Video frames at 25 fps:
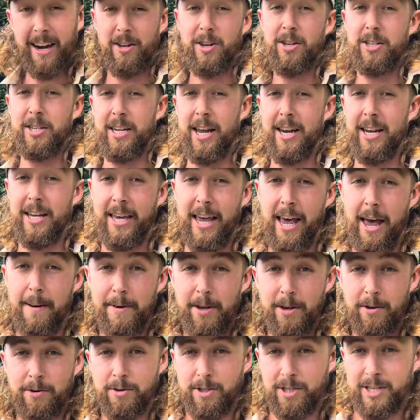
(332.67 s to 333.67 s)
using any
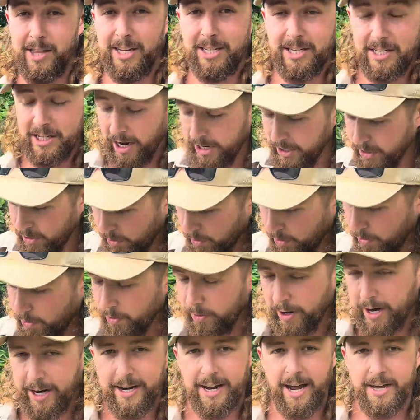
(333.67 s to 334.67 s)
chemicals. So there's no
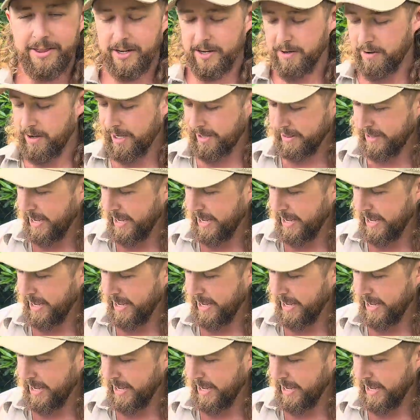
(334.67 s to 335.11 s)
chlorine, nothing like